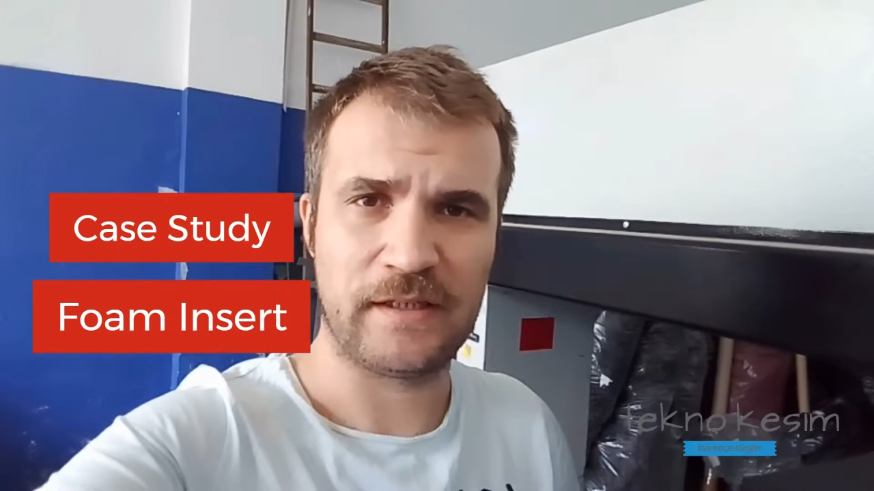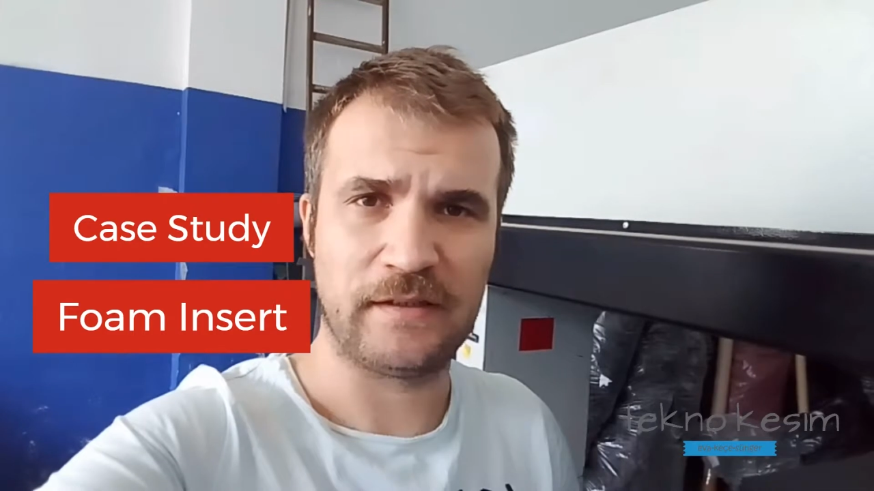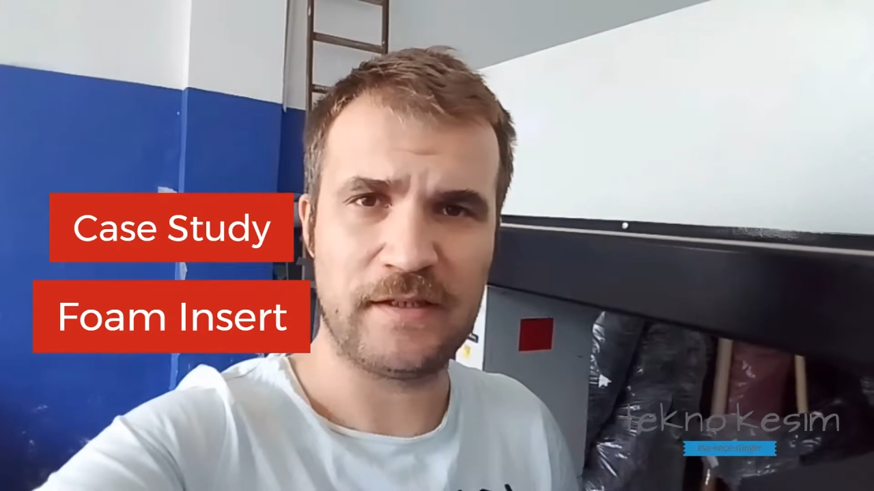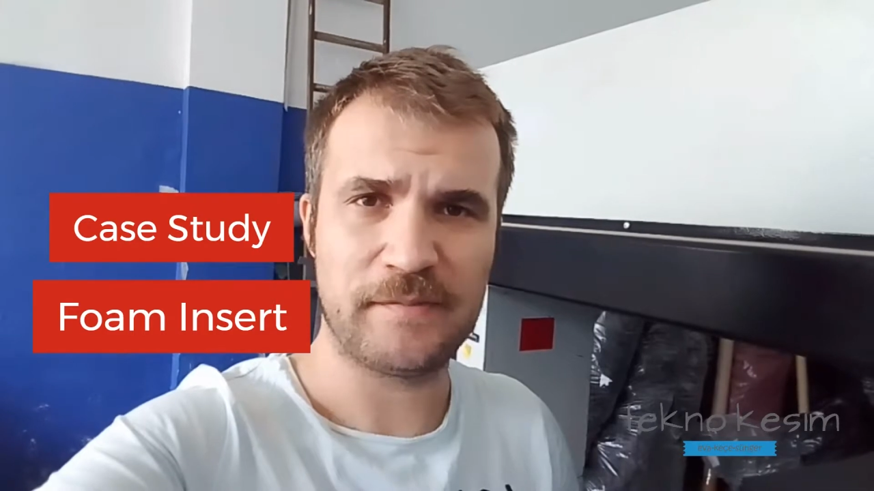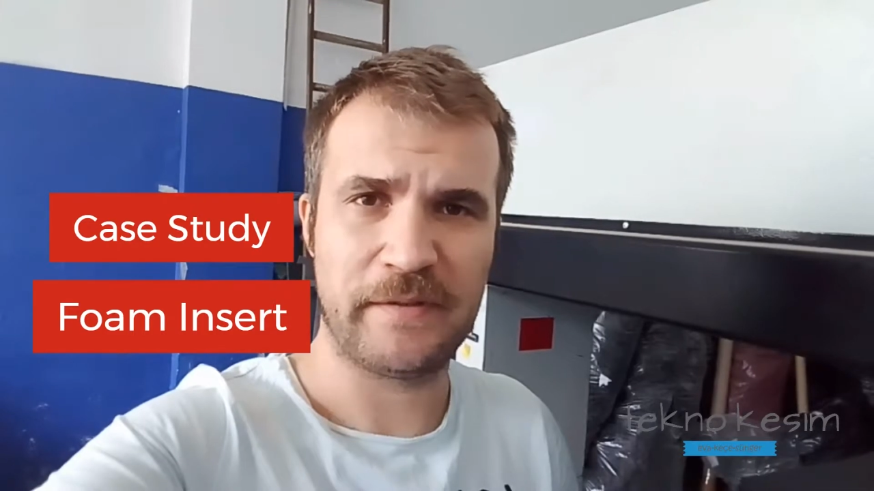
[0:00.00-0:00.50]

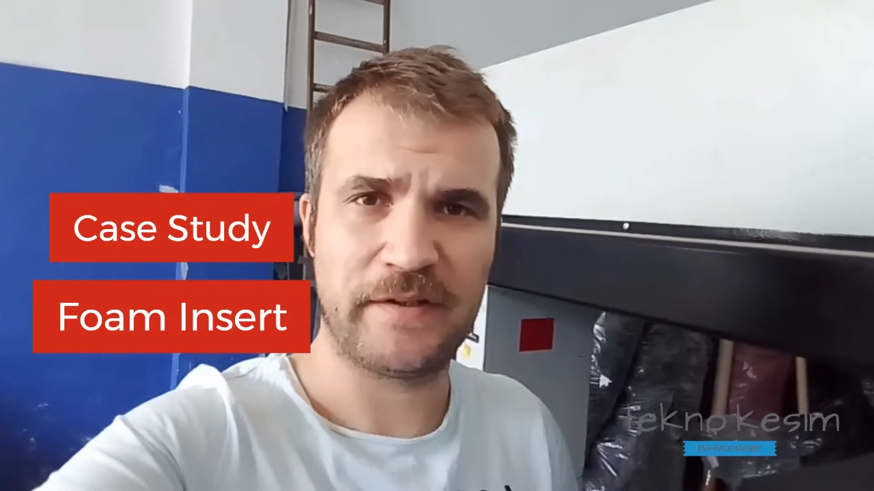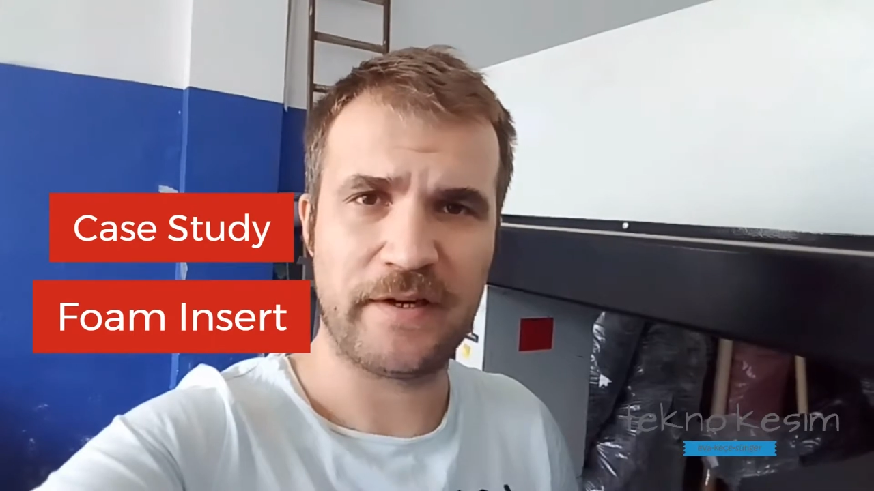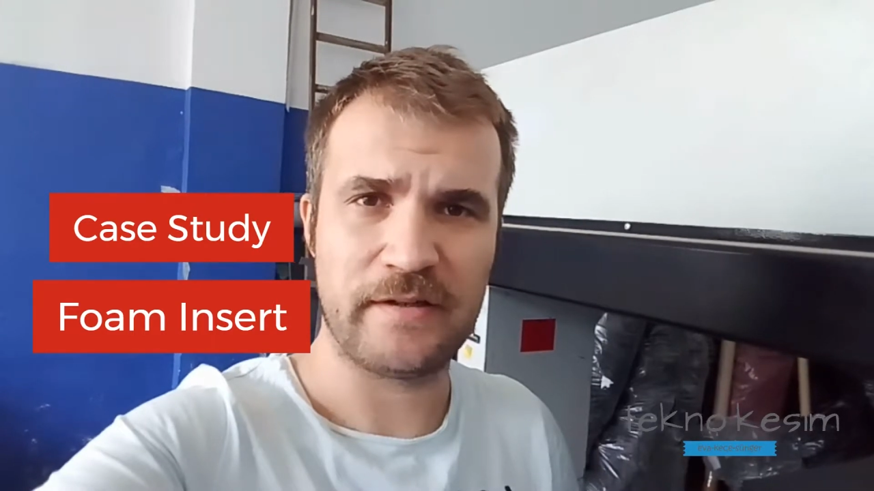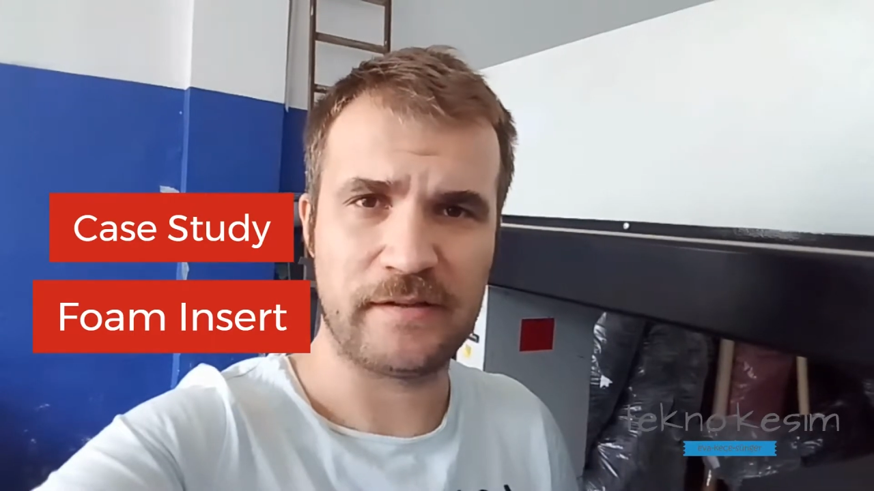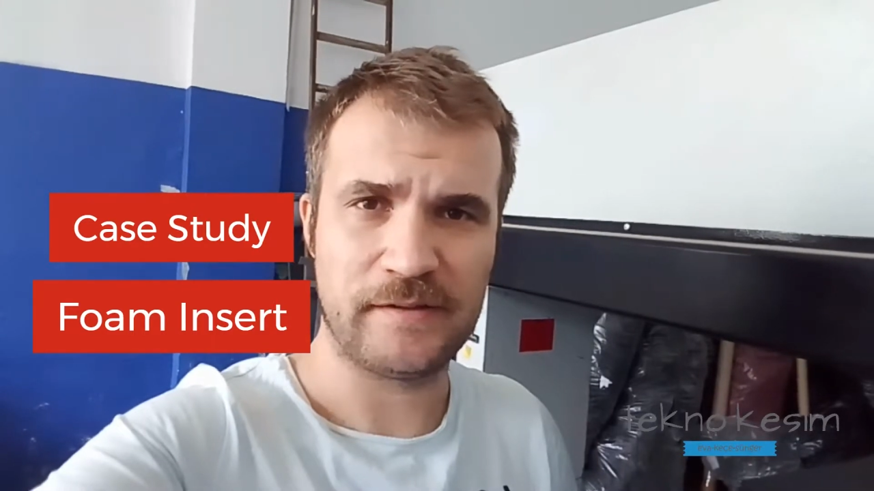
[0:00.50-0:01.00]
glass
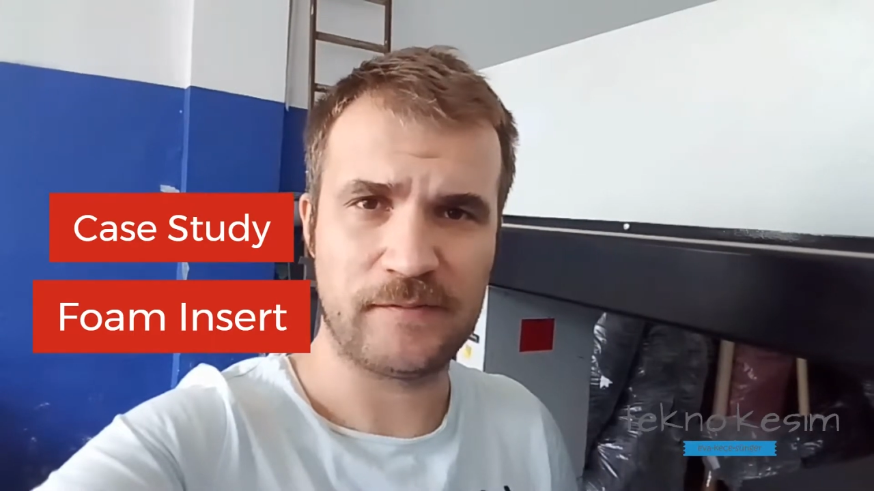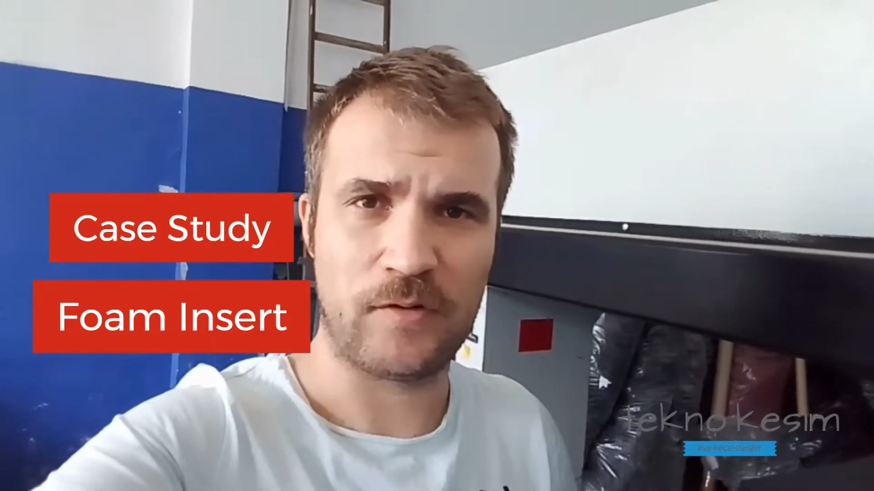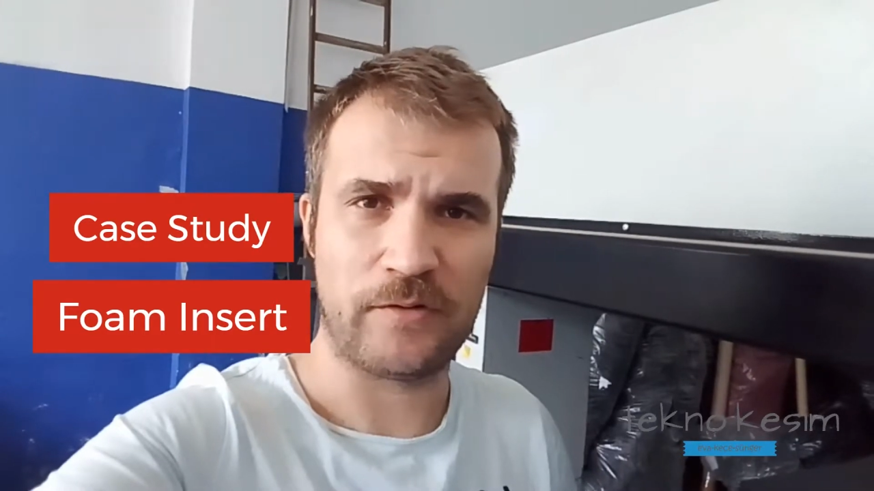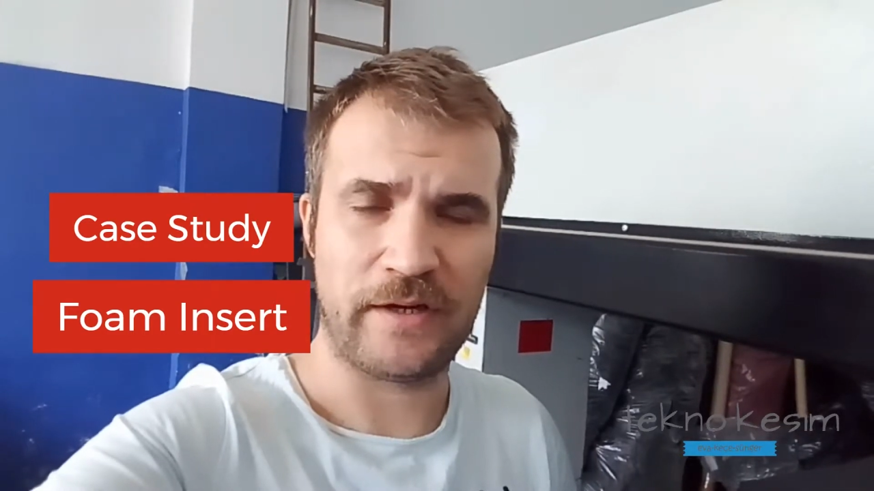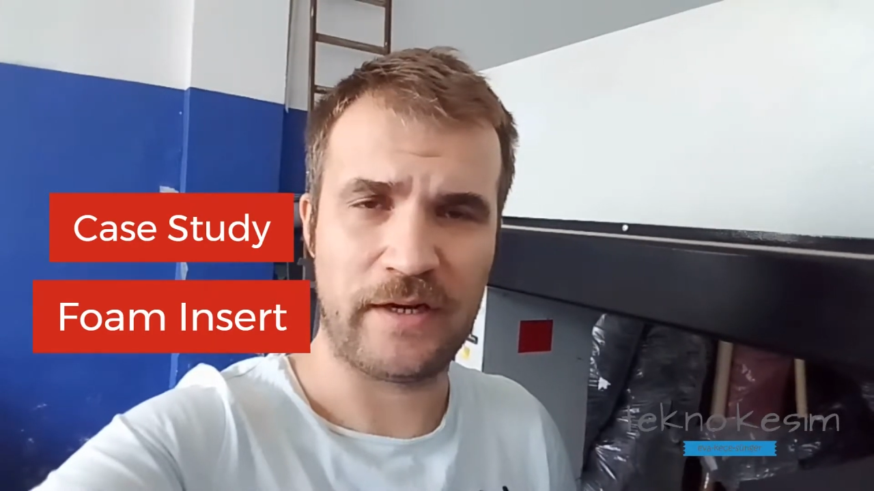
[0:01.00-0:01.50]
materials
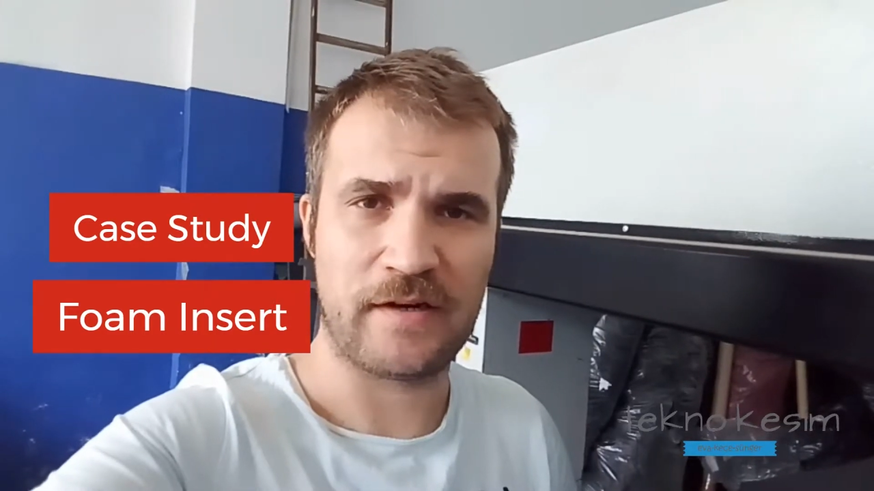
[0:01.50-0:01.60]
for their